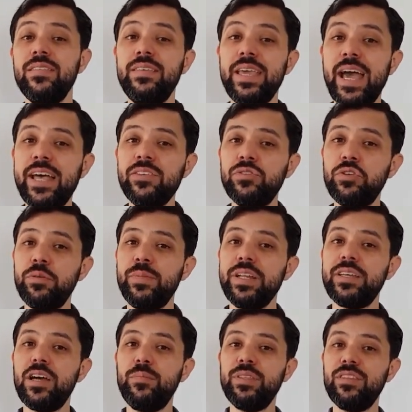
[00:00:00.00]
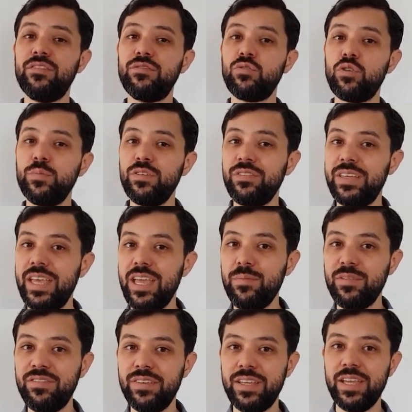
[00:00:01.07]
The answer might come in the form of
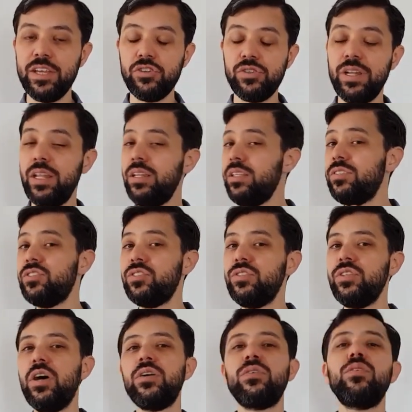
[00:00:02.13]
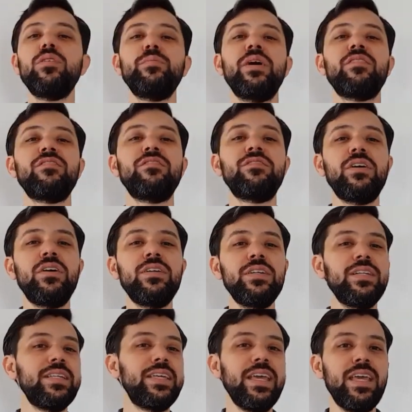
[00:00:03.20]
gamification, and it's not all about
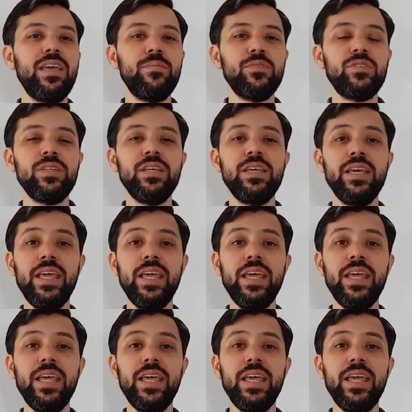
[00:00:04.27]
fun and games.